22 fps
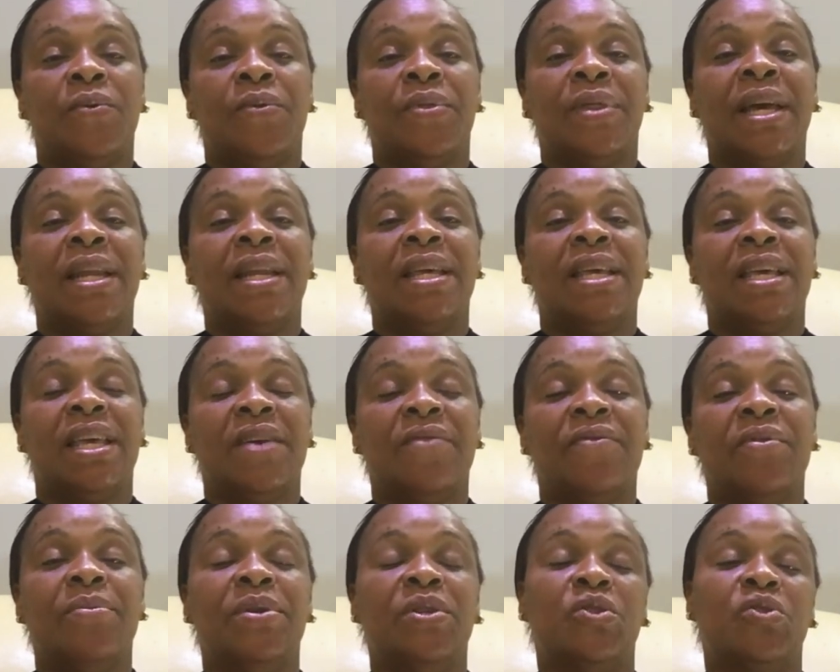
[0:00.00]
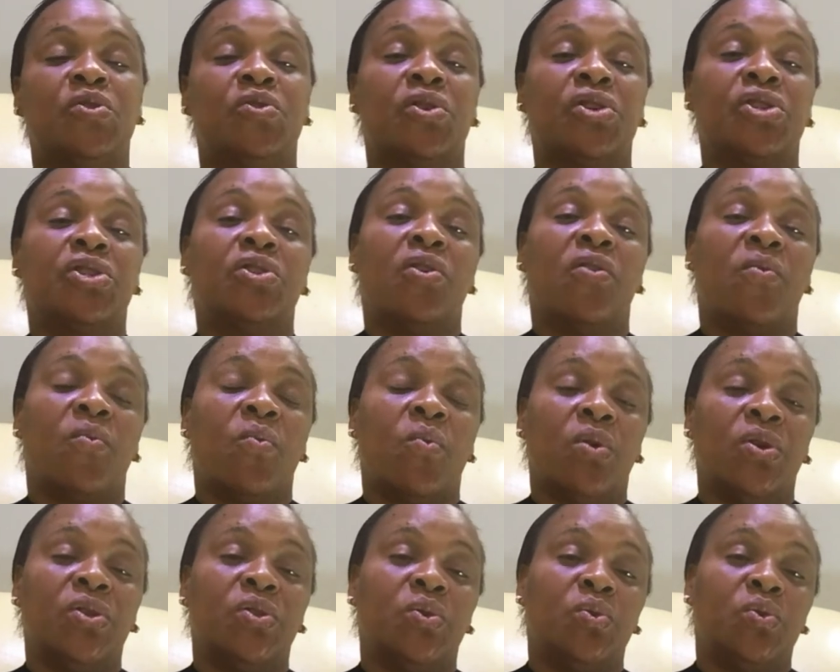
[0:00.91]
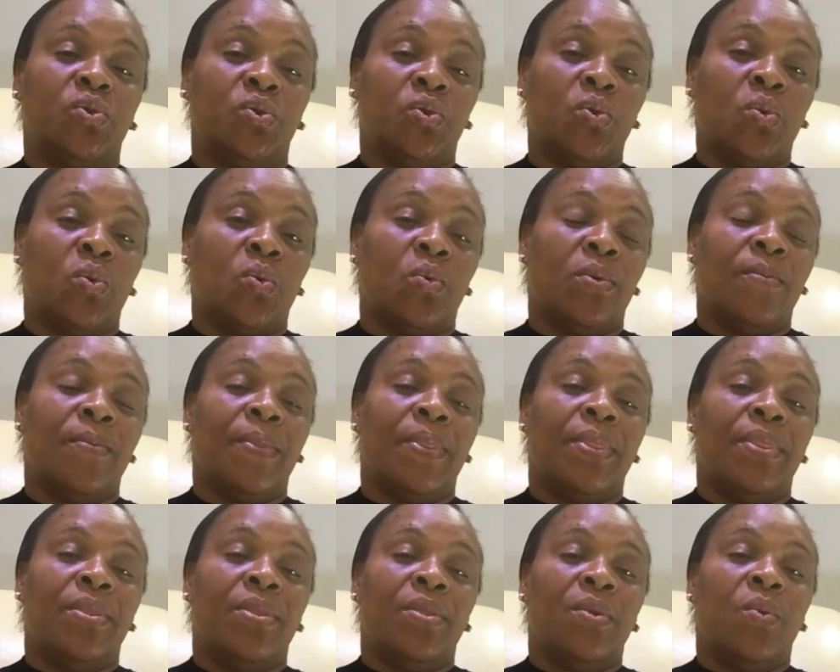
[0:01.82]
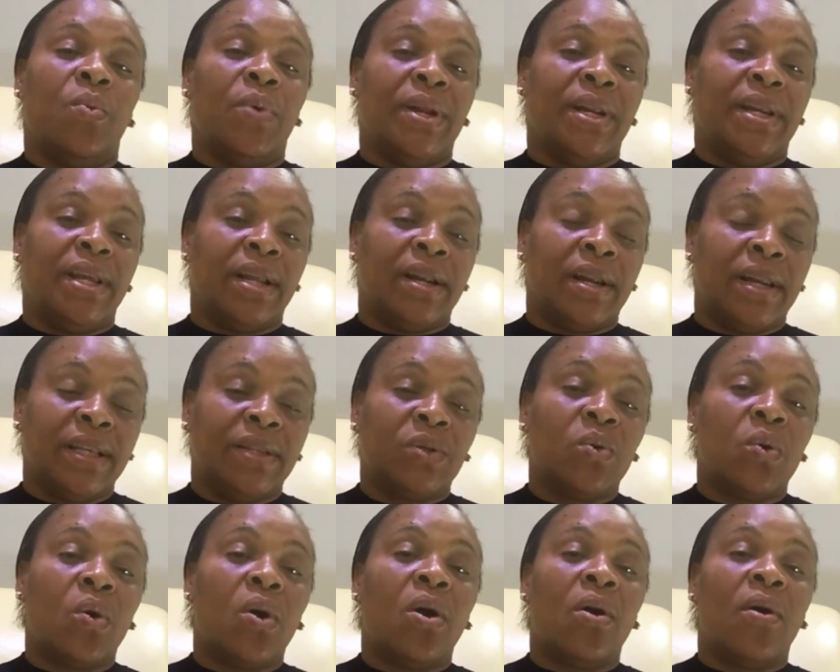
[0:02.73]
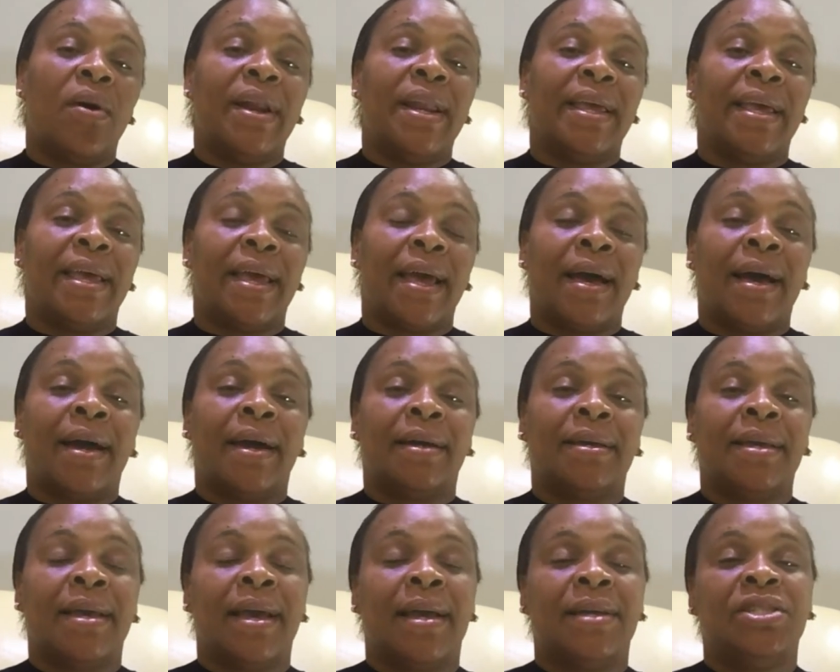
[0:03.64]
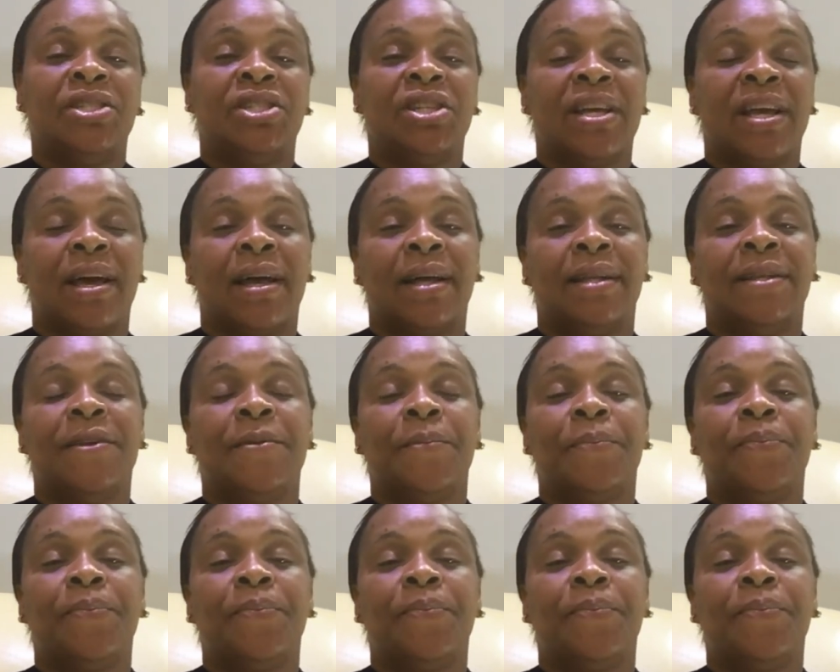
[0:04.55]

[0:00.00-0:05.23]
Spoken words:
Then he gave him instruction of what to do with the little oil she had.